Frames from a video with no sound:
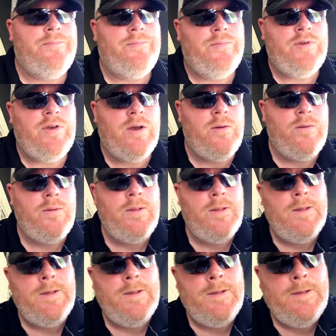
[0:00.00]
So,
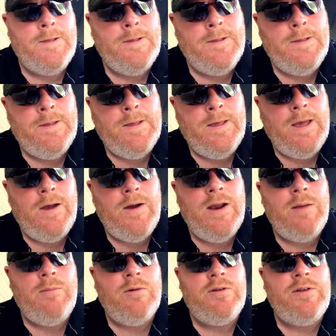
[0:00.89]
all
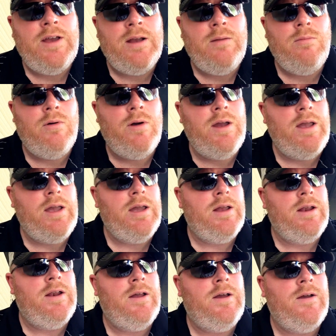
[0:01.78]
right, I'm gonna take a break
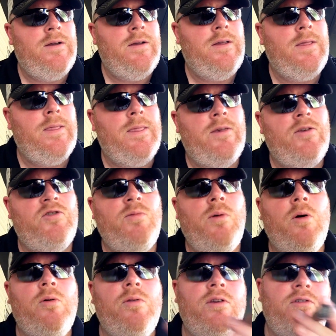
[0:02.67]
and
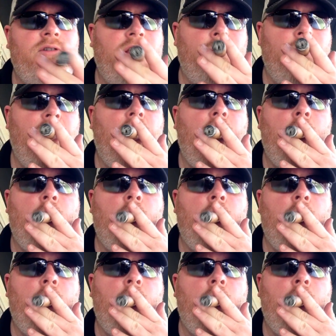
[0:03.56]
smoke on this a little bit.